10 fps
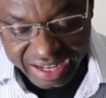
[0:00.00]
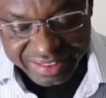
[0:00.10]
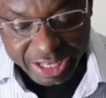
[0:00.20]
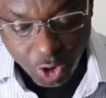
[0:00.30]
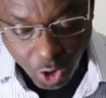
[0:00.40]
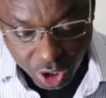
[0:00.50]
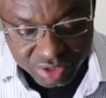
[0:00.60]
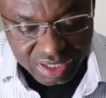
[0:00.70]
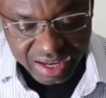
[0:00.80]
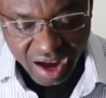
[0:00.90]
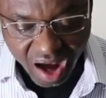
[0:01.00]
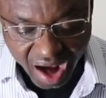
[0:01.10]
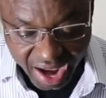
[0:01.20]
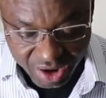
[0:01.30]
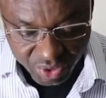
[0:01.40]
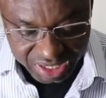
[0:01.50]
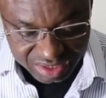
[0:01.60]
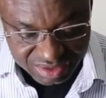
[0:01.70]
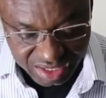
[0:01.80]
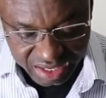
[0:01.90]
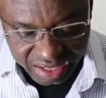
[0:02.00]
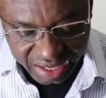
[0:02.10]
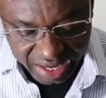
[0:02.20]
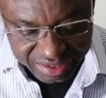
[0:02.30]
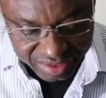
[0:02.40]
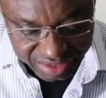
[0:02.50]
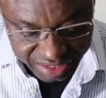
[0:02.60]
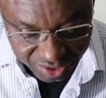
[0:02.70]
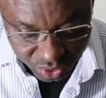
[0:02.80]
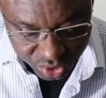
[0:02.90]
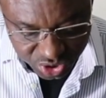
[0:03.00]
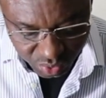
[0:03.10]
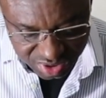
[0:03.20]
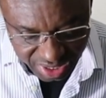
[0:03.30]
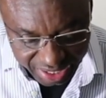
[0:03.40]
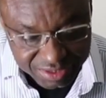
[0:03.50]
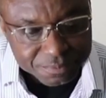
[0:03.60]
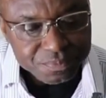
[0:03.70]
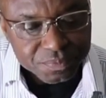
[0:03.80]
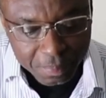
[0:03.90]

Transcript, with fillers: uh, they got higher readings. the conclusion was that